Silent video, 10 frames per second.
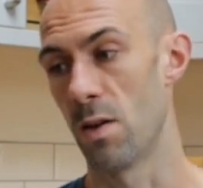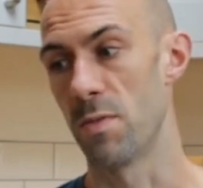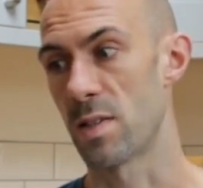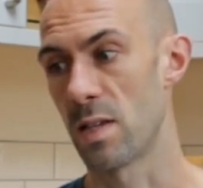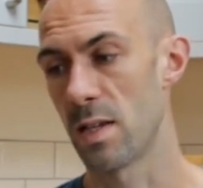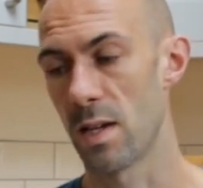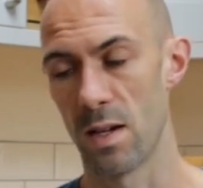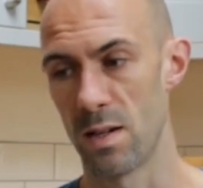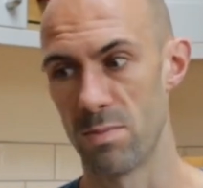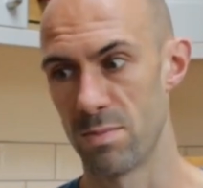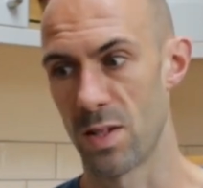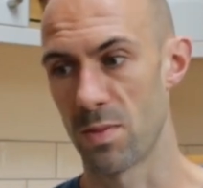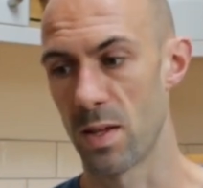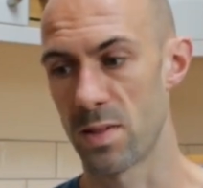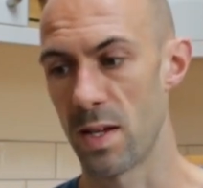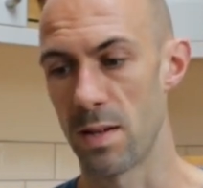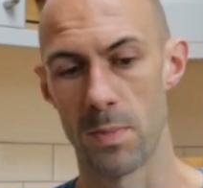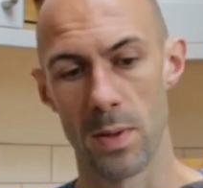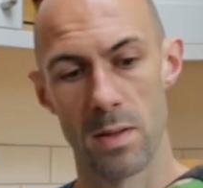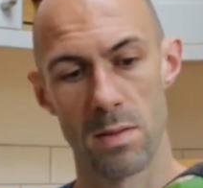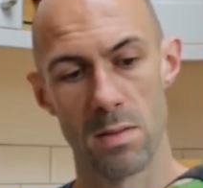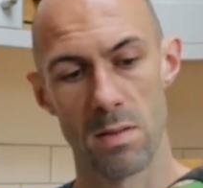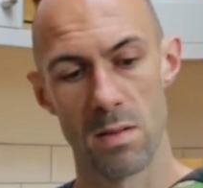obviously, that's what I'm saying, but